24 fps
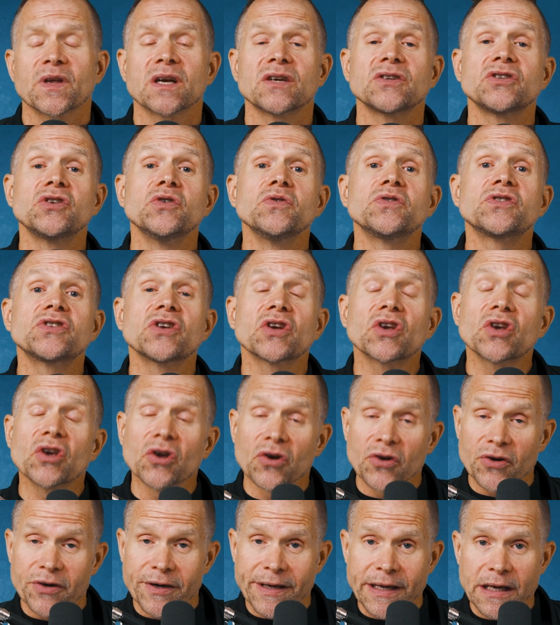to
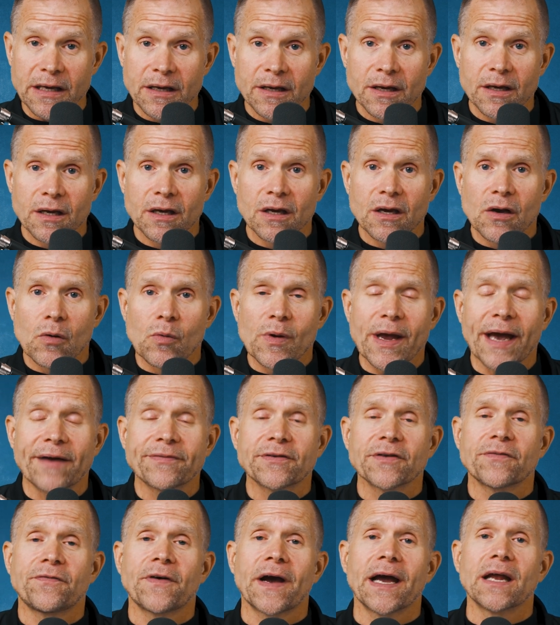security. We have
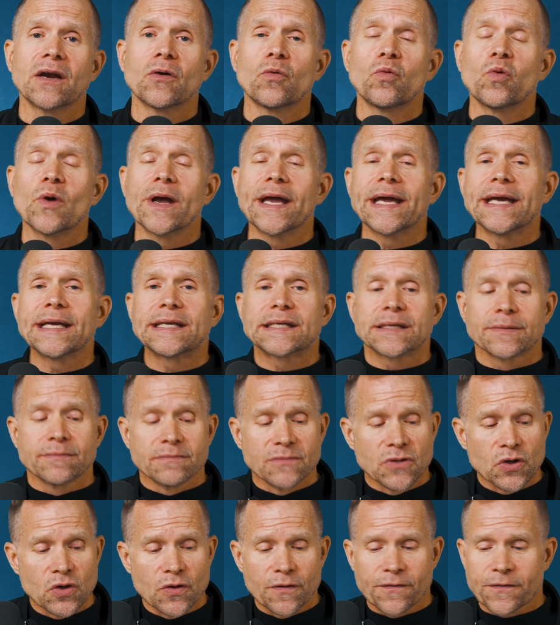to find a way to
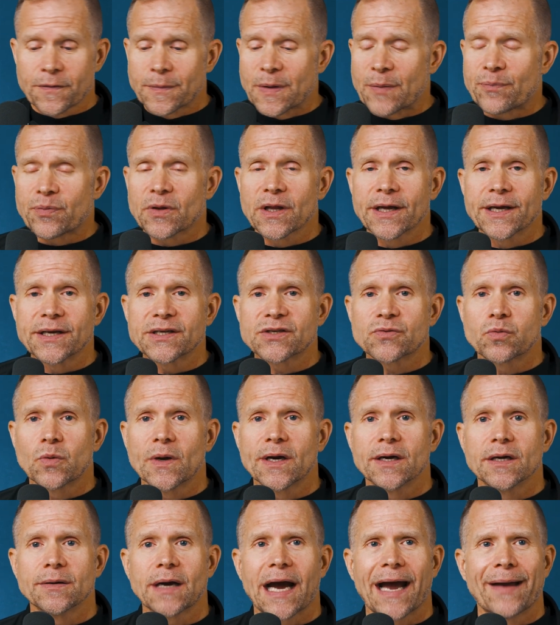move from a place
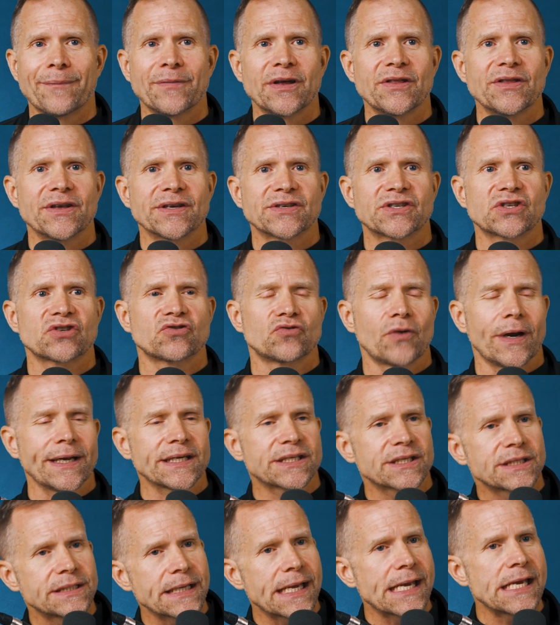where I'm in this stress
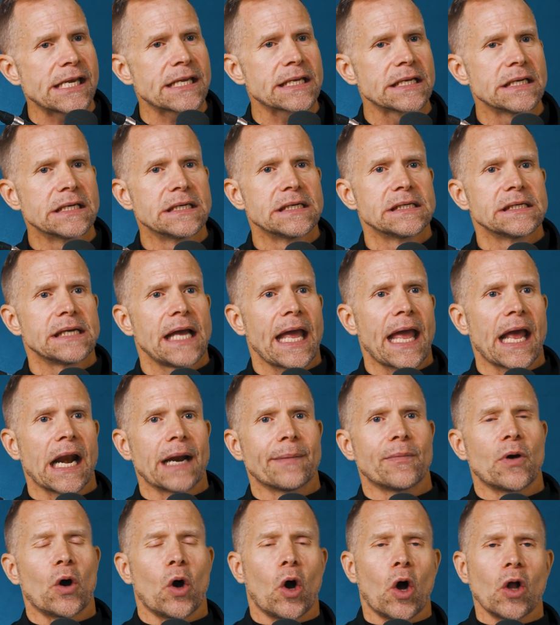state and
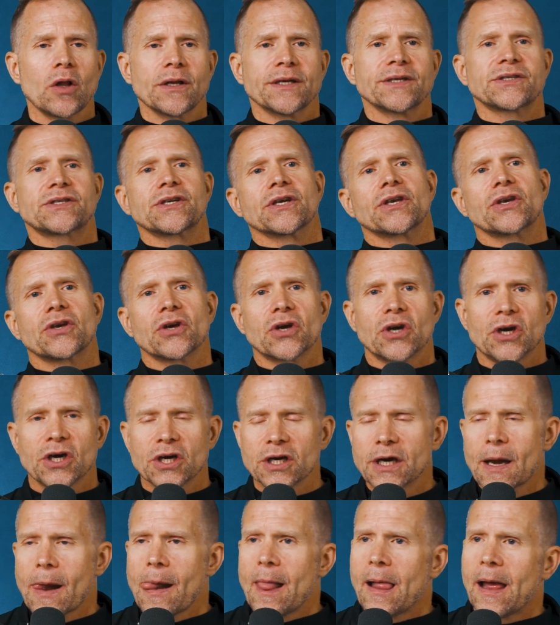I'm all
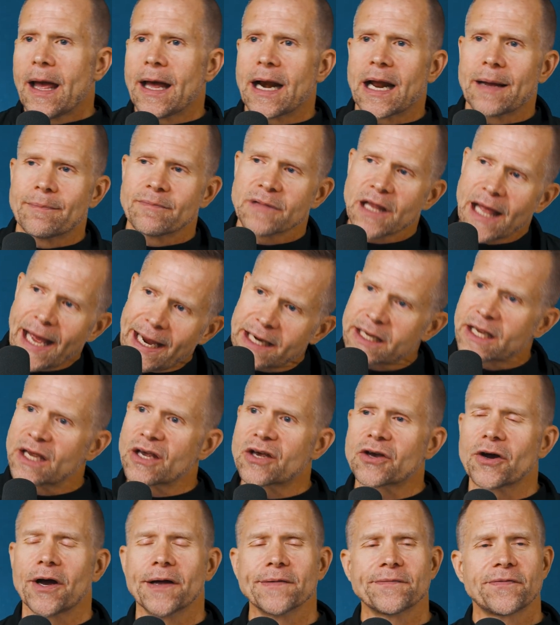insecure and I'm lacking
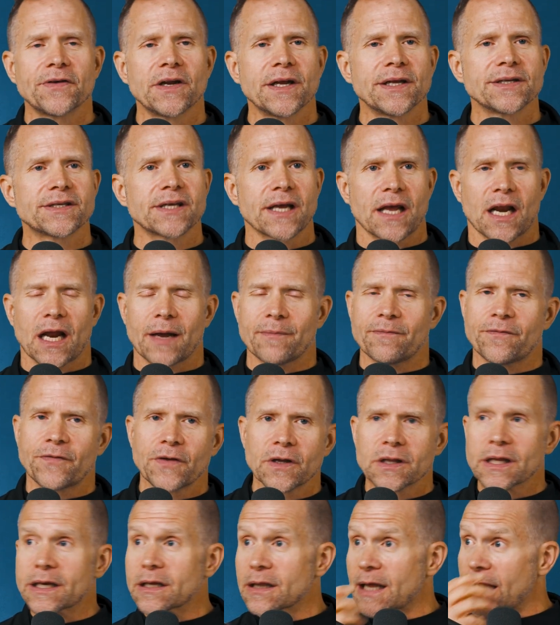confidence and I'm
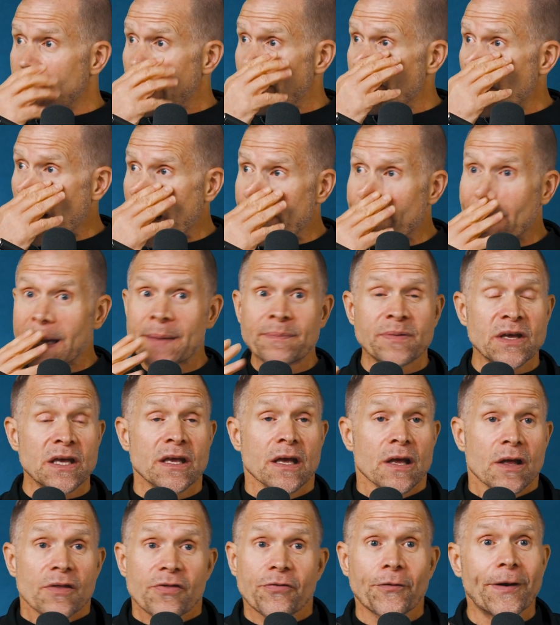feeling like I might be
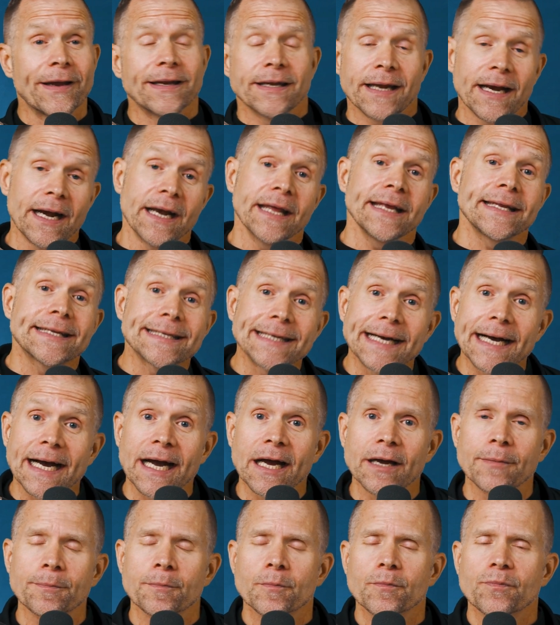threatened at any
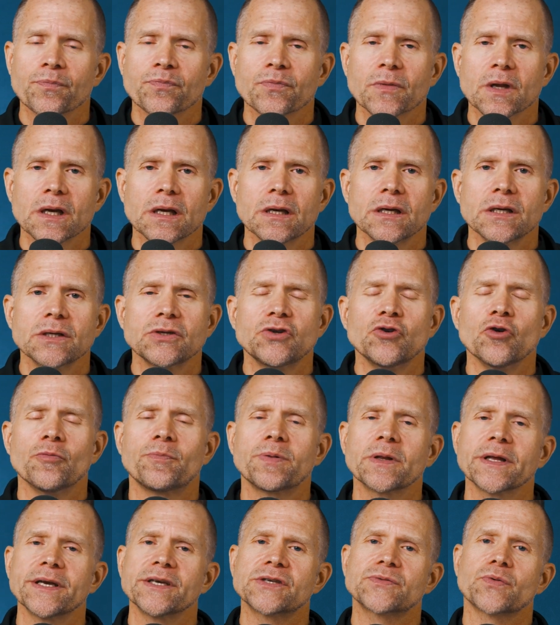time to a
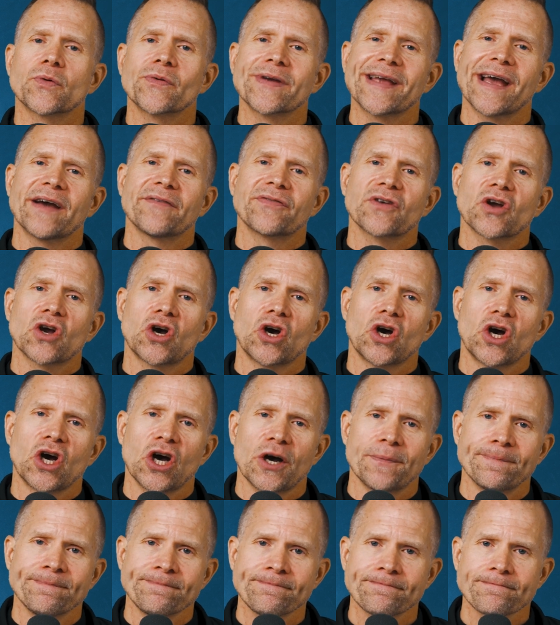place where we have
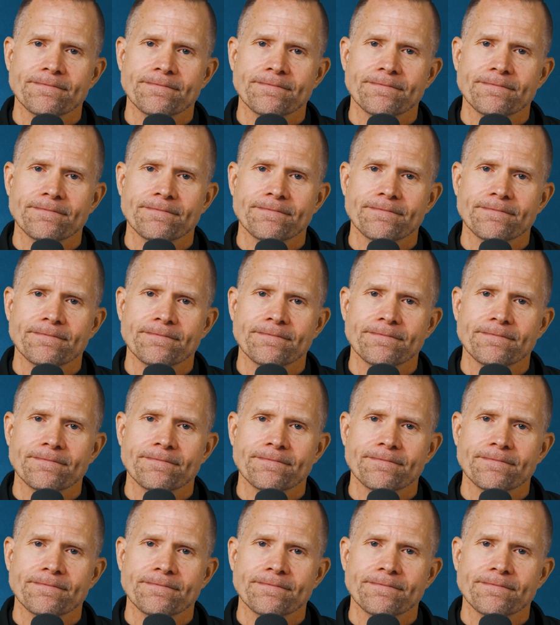calm,